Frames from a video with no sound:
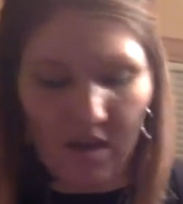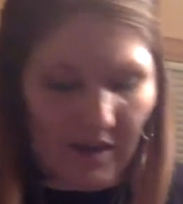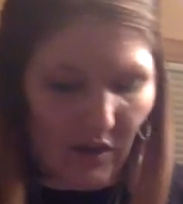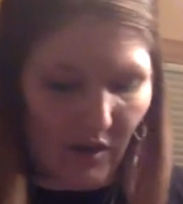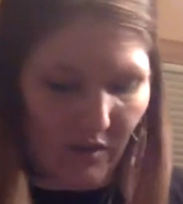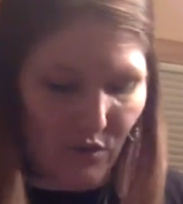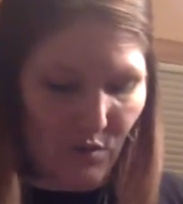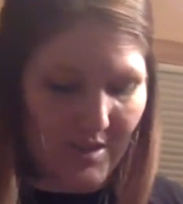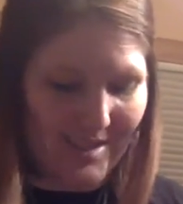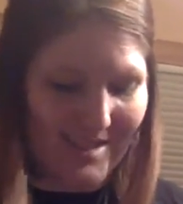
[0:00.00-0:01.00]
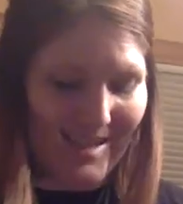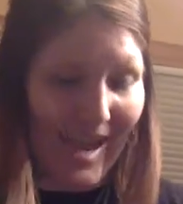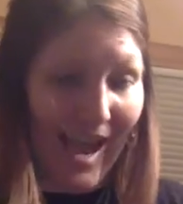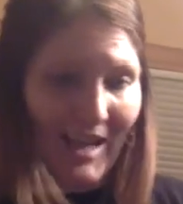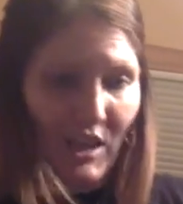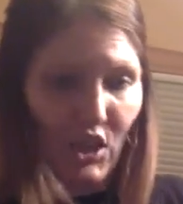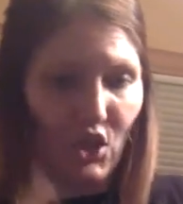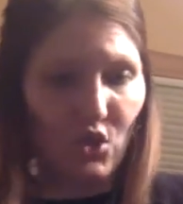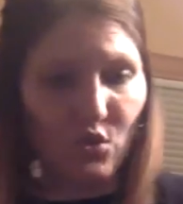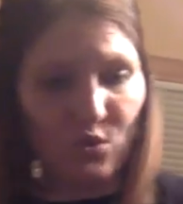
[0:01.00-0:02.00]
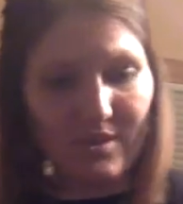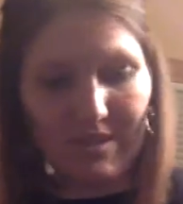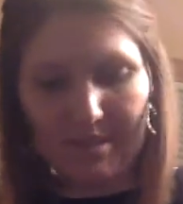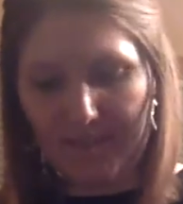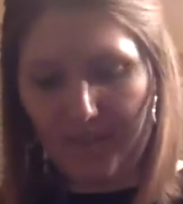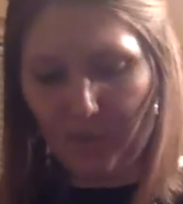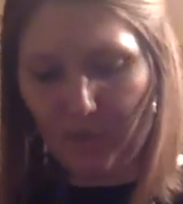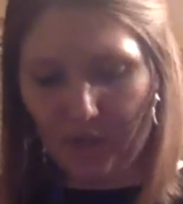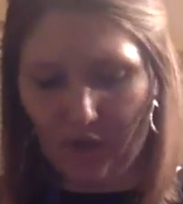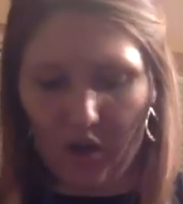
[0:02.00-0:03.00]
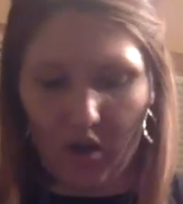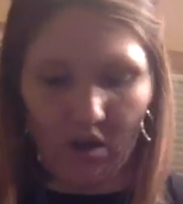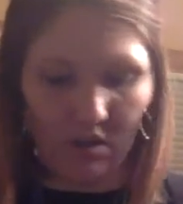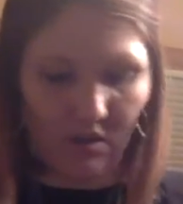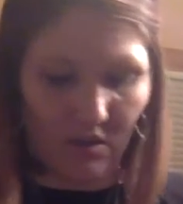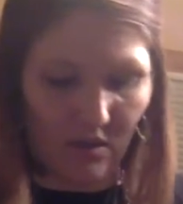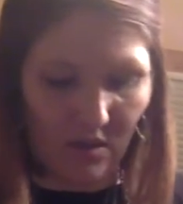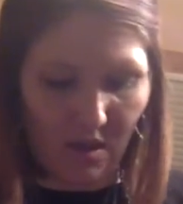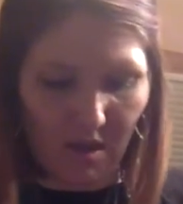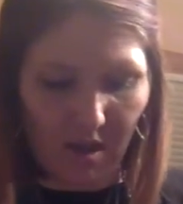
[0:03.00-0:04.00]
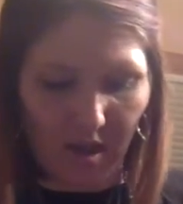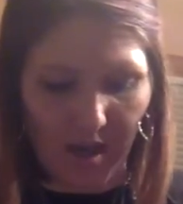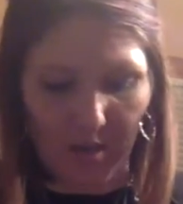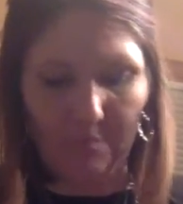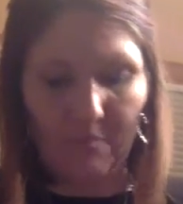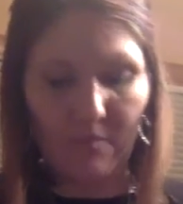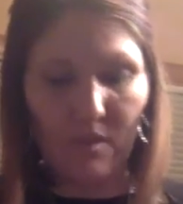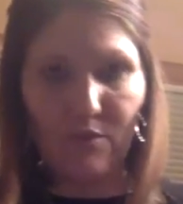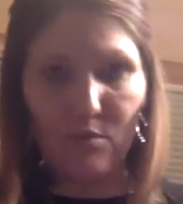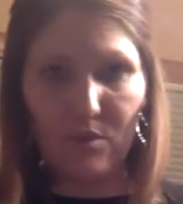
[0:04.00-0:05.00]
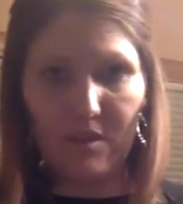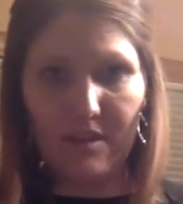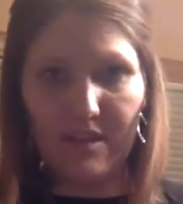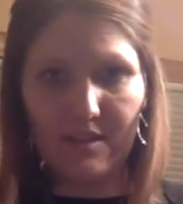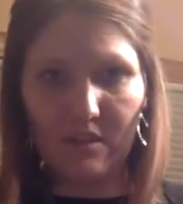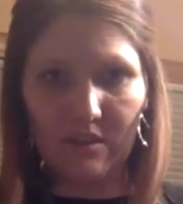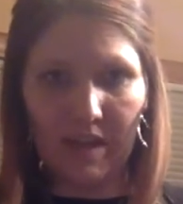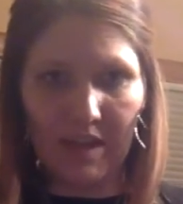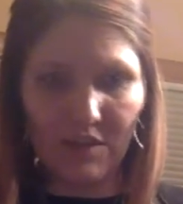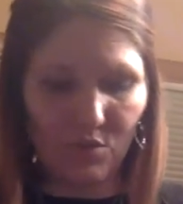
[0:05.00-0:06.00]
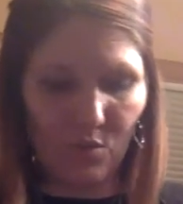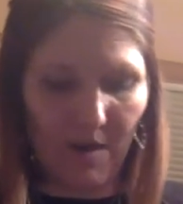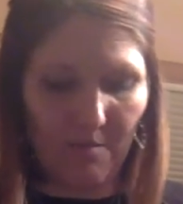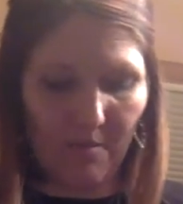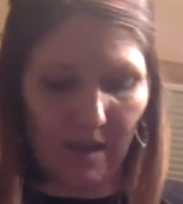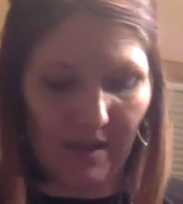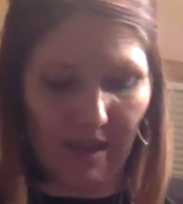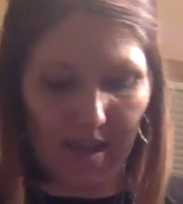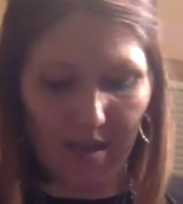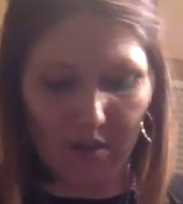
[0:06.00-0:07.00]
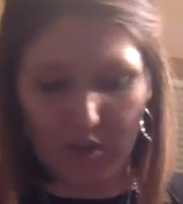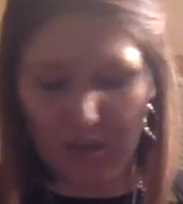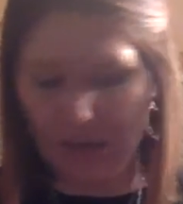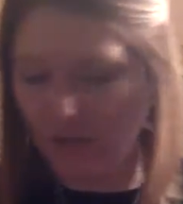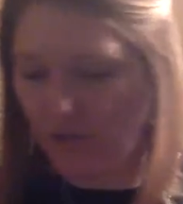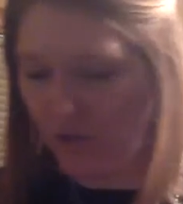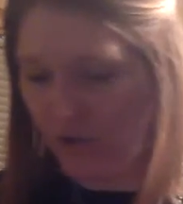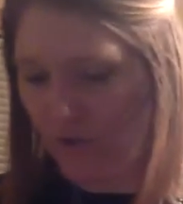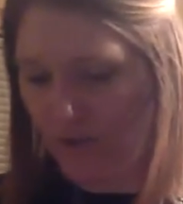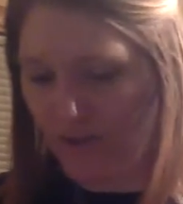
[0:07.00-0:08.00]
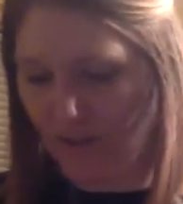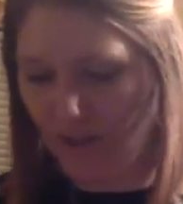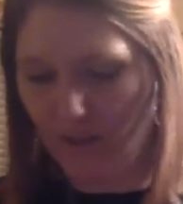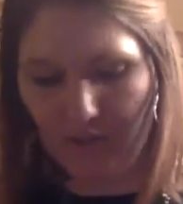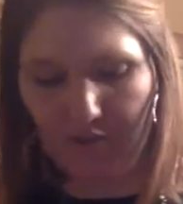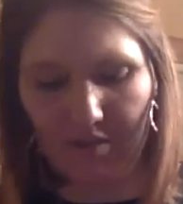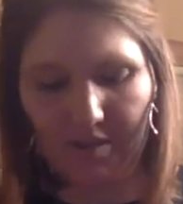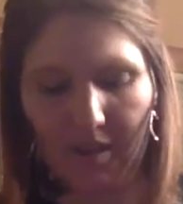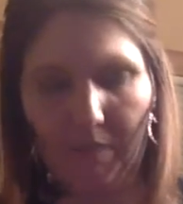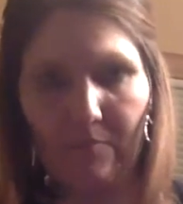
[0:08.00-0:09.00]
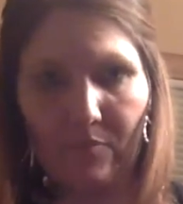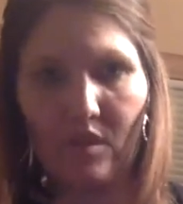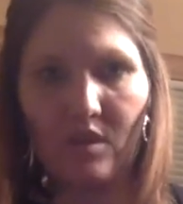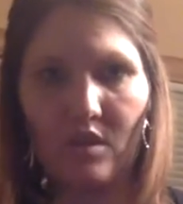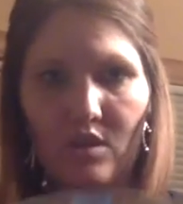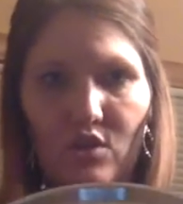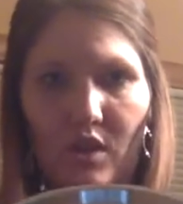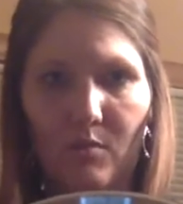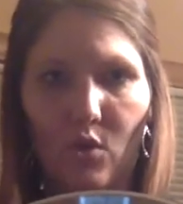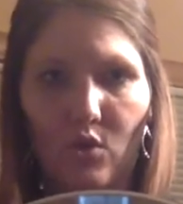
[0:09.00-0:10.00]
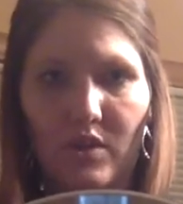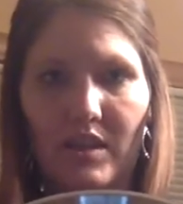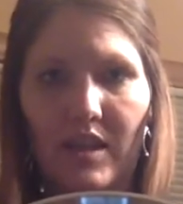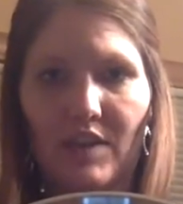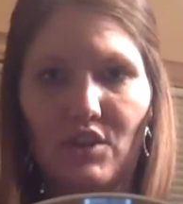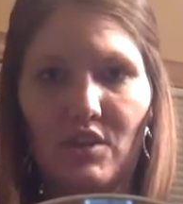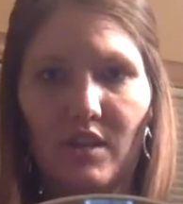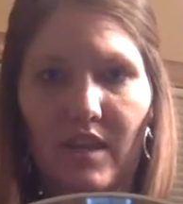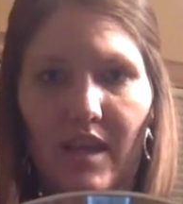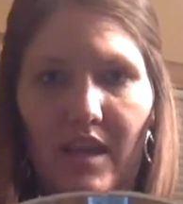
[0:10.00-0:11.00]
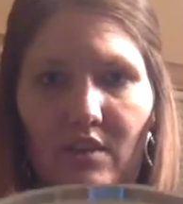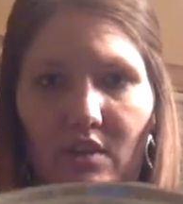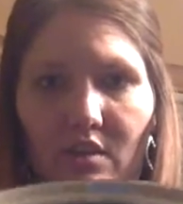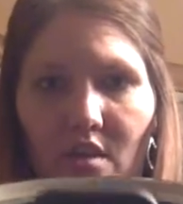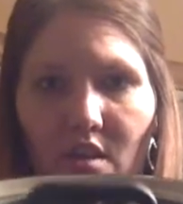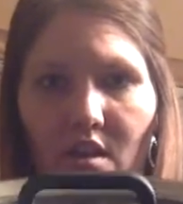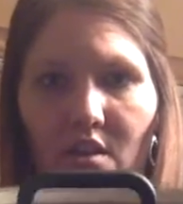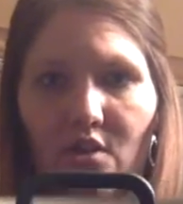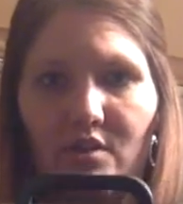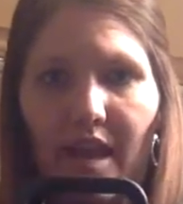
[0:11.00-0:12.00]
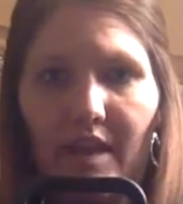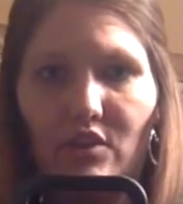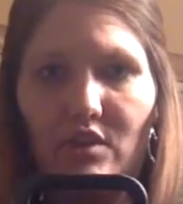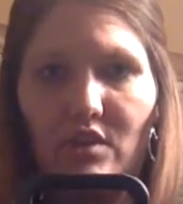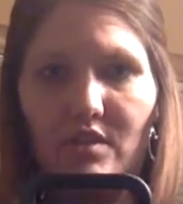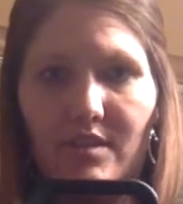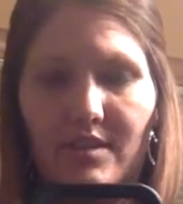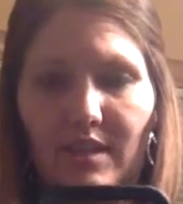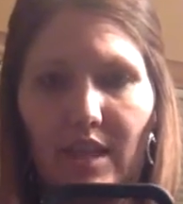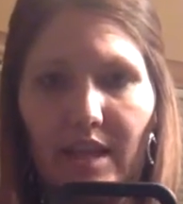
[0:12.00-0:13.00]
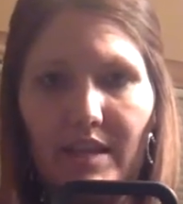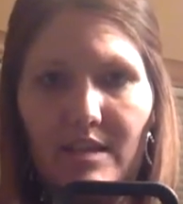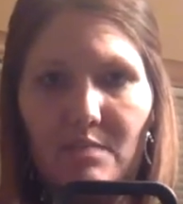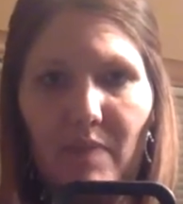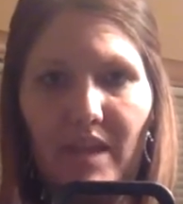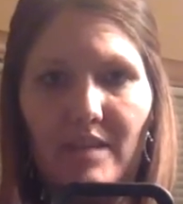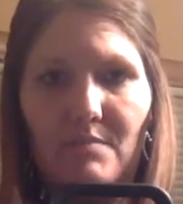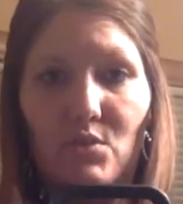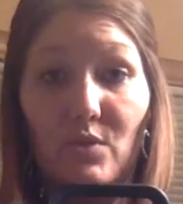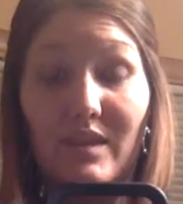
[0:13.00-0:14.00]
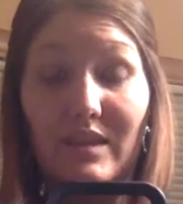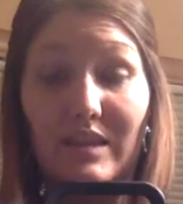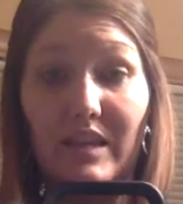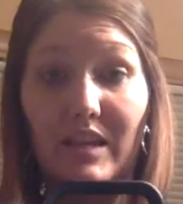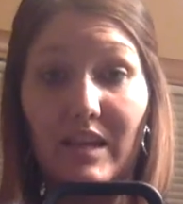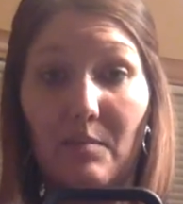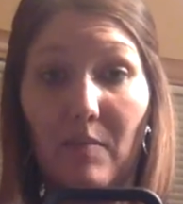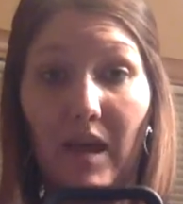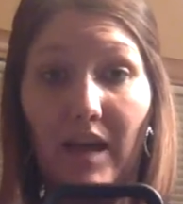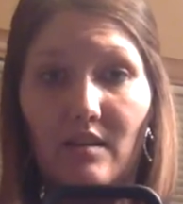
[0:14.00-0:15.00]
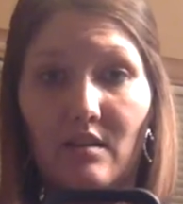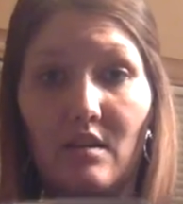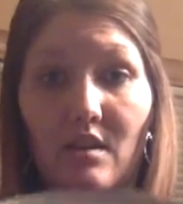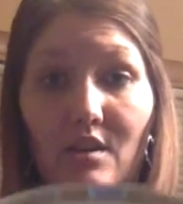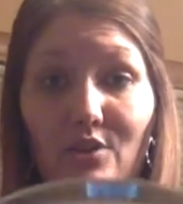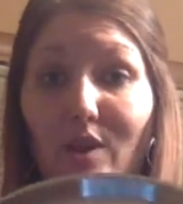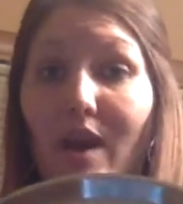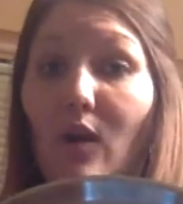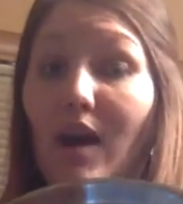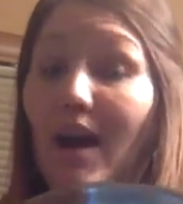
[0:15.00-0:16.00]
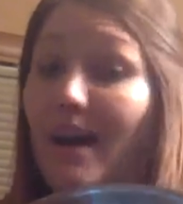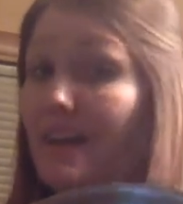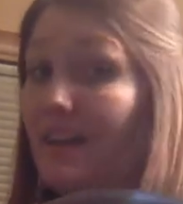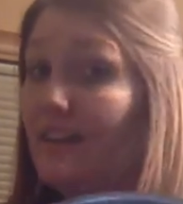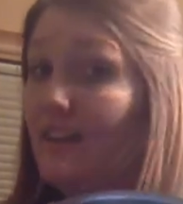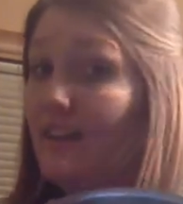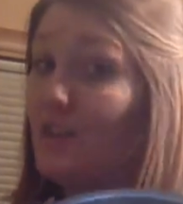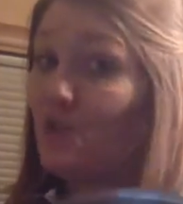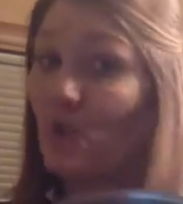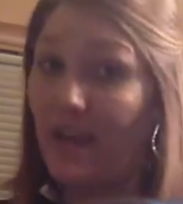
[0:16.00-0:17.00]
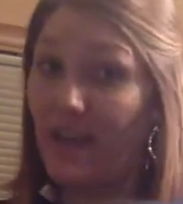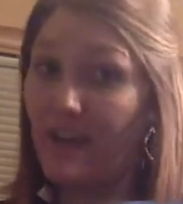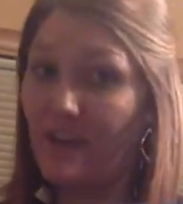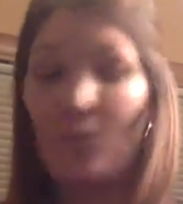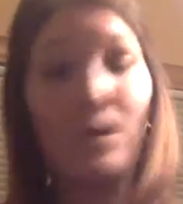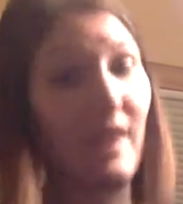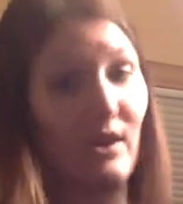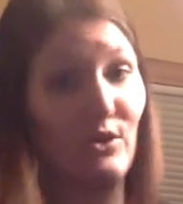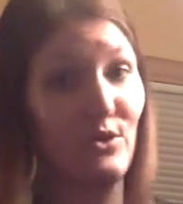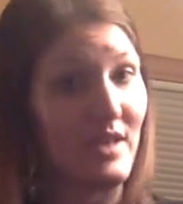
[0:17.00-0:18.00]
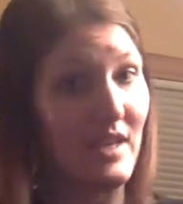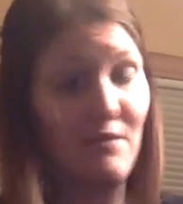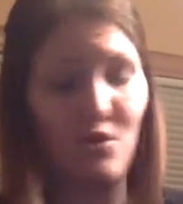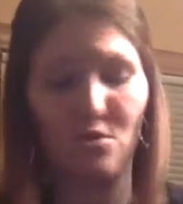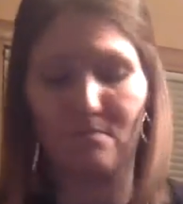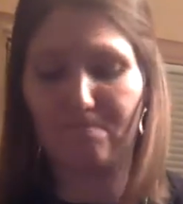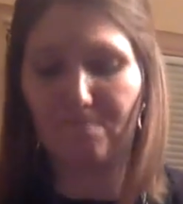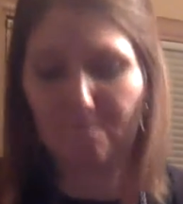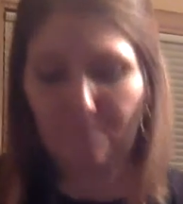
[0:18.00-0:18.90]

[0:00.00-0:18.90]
Now, if you were to not use the steamer at all, if you put these little notches right by the handle here, and I'll show you this here, lift this up. So now I'm holding the notches on the handle. There's actually just a slight space between the lid and the pot. So now I can drain without losing any food.